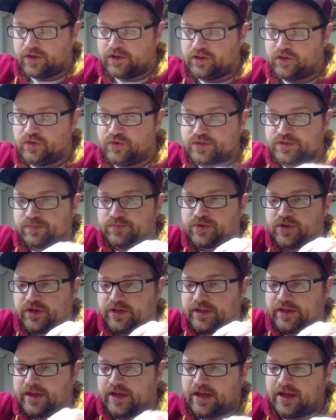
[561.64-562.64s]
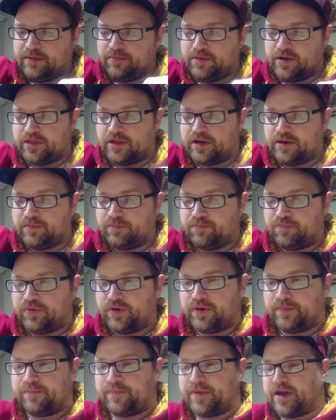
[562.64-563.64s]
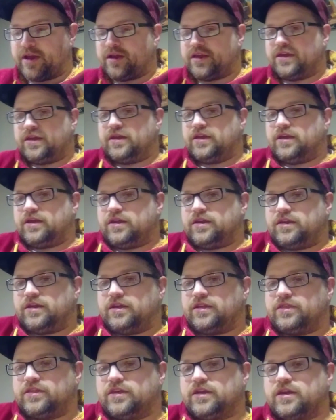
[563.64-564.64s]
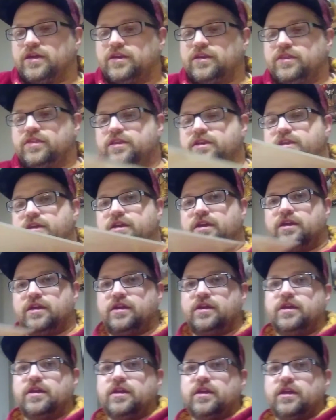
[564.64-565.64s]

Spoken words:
use them during the game, and then put them back in at the end of the day.